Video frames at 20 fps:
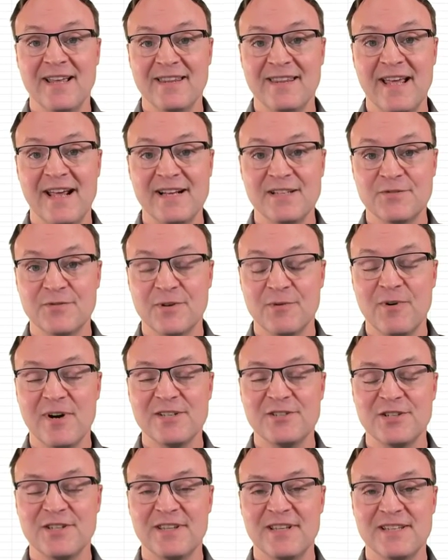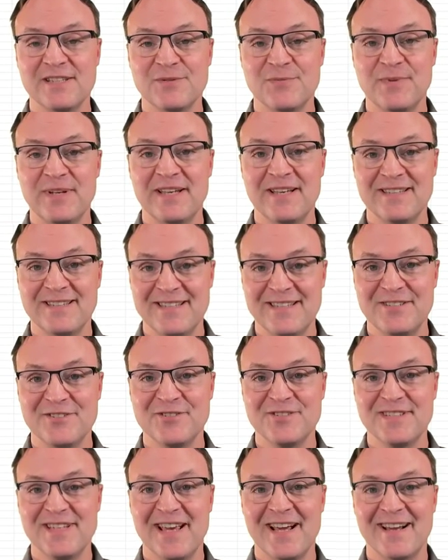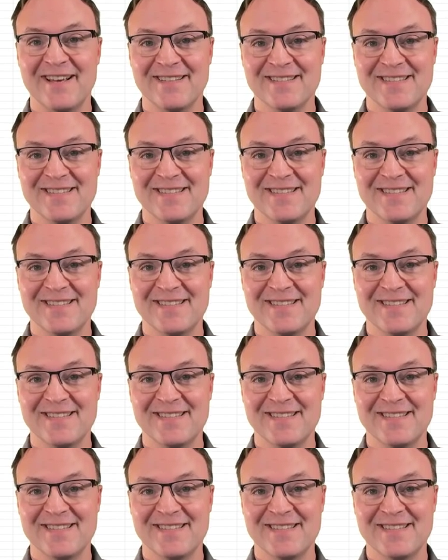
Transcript: Thanks for watching this week on Teachers Tech.